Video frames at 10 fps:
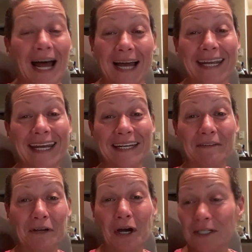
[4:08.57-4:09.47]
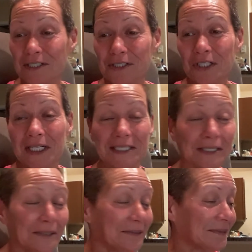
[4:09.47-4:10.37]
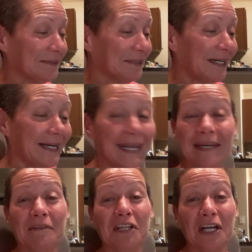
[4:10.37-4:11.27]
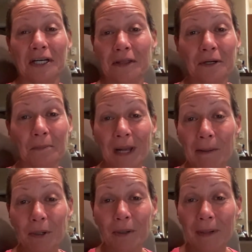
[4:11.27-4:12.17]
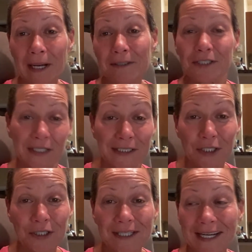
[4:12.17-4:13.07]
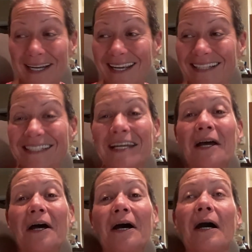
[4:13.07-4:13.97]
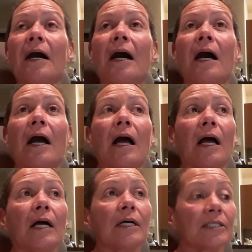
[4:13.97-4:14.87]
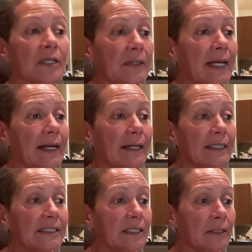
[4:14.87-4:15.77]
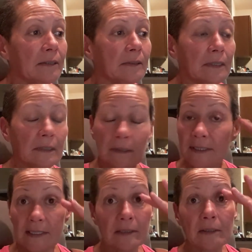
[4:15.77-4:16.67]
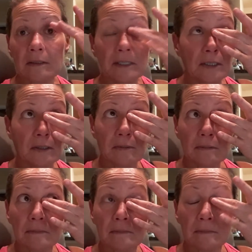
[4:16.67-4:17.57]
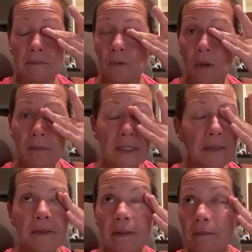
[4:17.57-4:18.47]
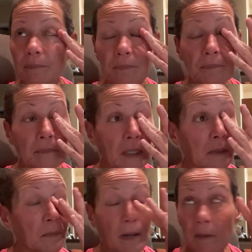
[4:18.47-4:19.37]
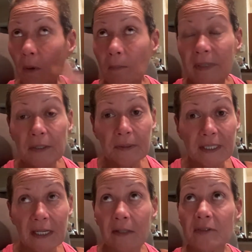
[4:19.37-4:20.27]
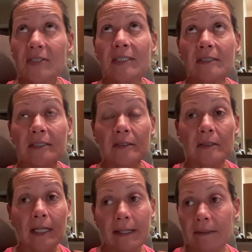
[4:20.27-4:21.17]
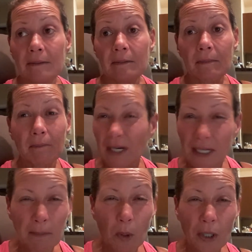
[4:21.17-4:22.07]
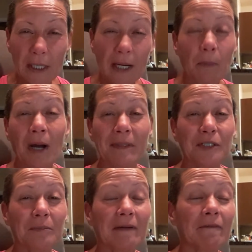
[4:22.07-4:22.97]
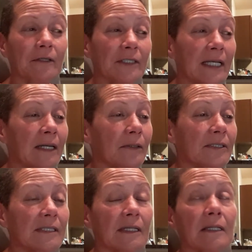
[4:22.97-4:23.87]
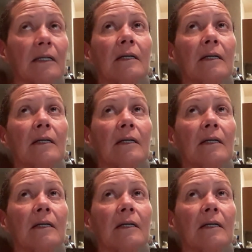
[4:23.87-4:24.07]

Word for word: I can't even concentrate, so I can't even think of nothing to blabber about, so that's a good thing, I guess. So, yeah, so still, you know, won't be doing, probably won't be doing a keto stick till like Monday morning. I'll probably do my first keto stick